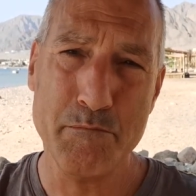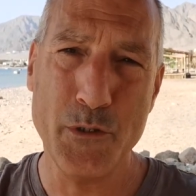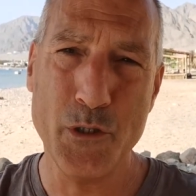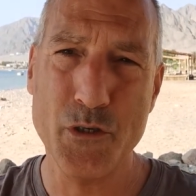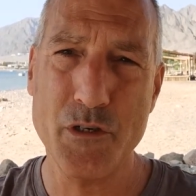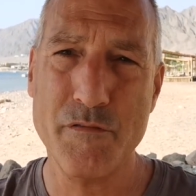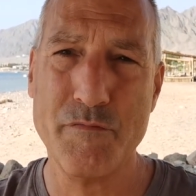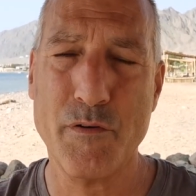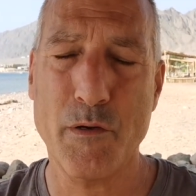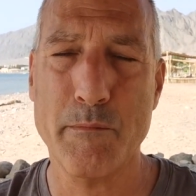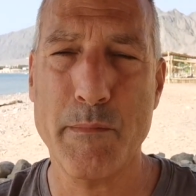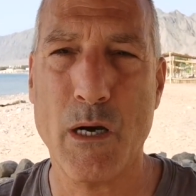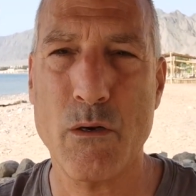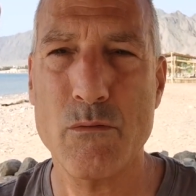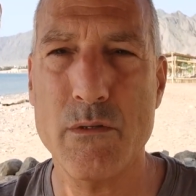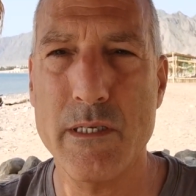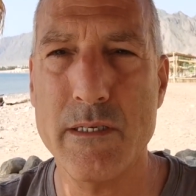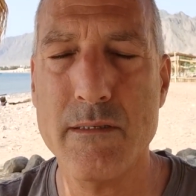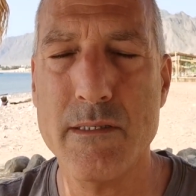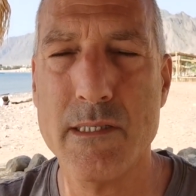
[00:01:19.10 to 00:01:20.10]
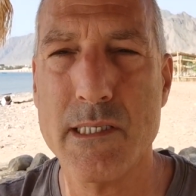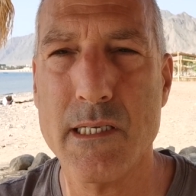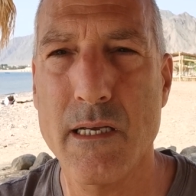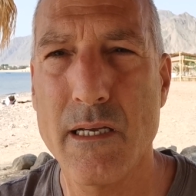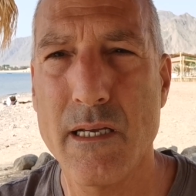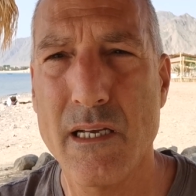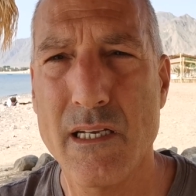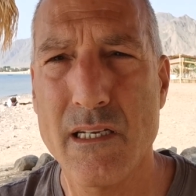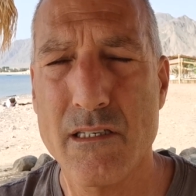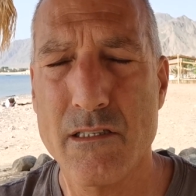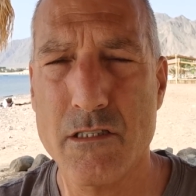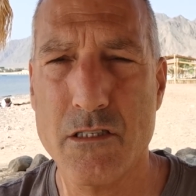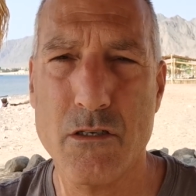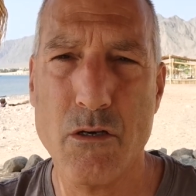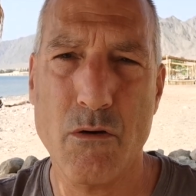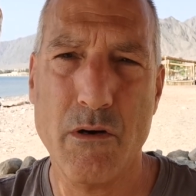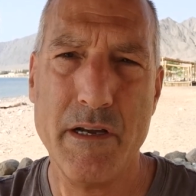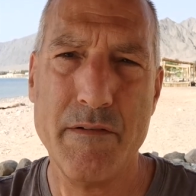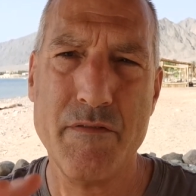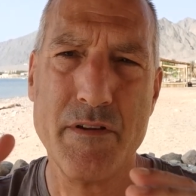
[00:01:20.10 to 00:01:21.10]
Beautiful mountains.
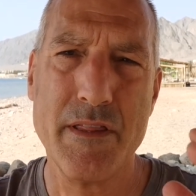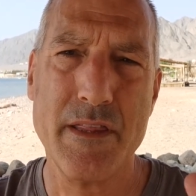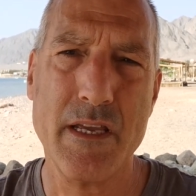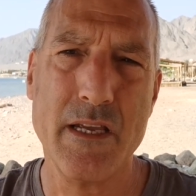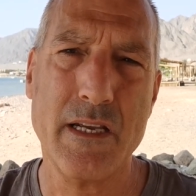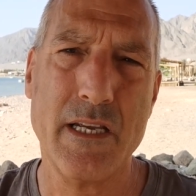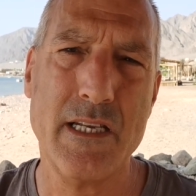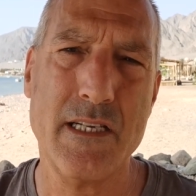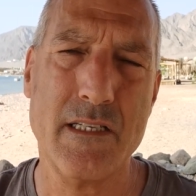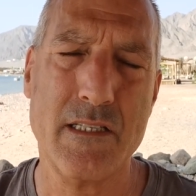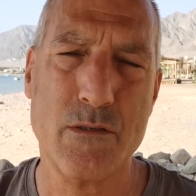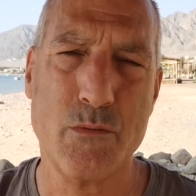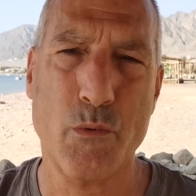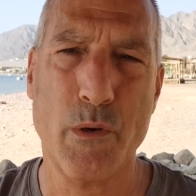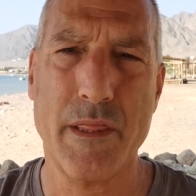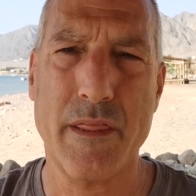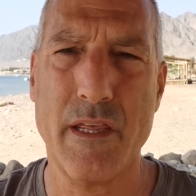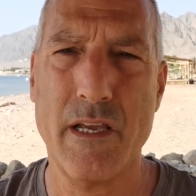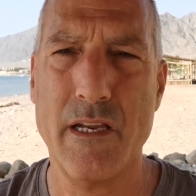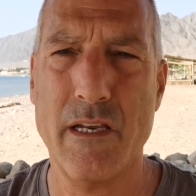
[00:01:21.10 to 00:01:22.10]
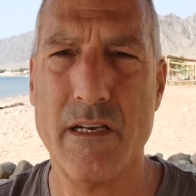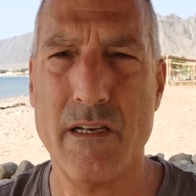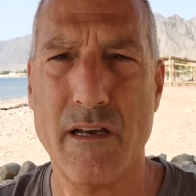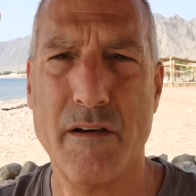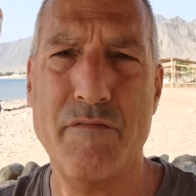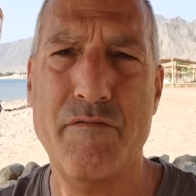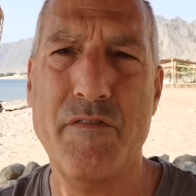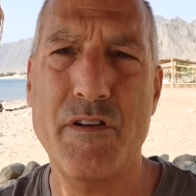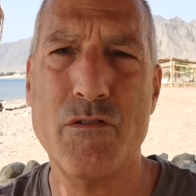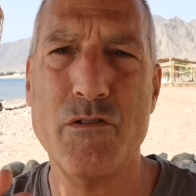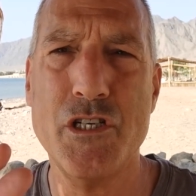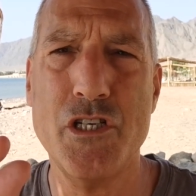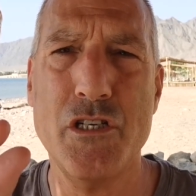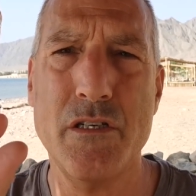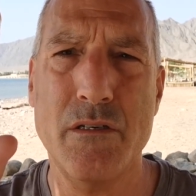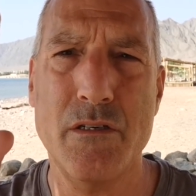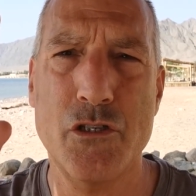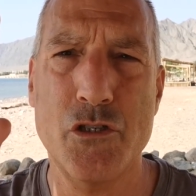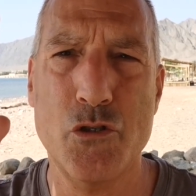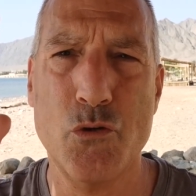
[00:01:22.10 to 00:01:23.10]
So everything is within a
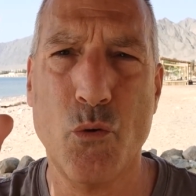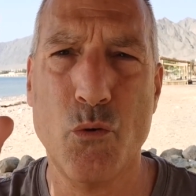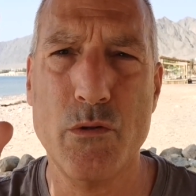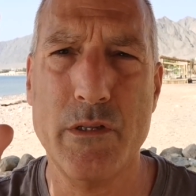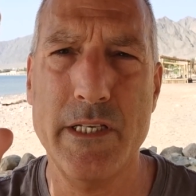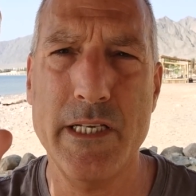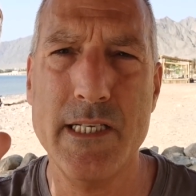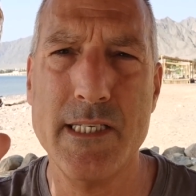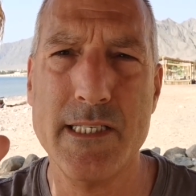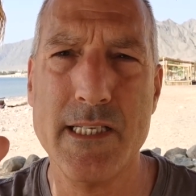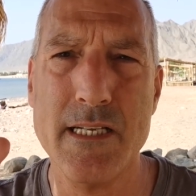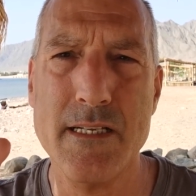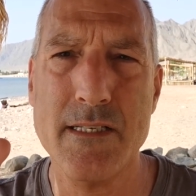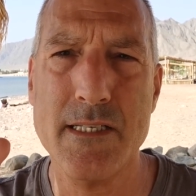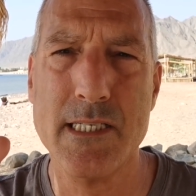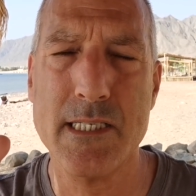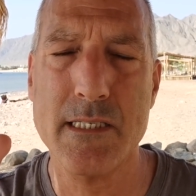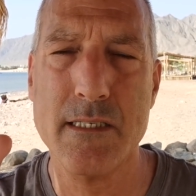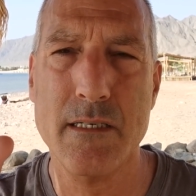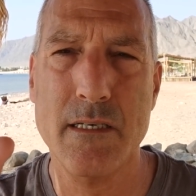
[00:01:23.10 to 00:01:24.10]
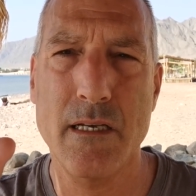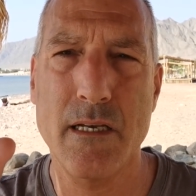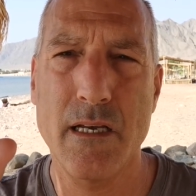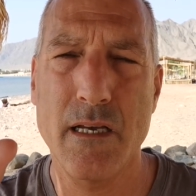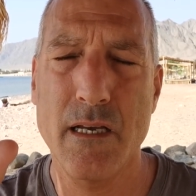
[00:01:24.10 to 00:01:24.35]
very short distance.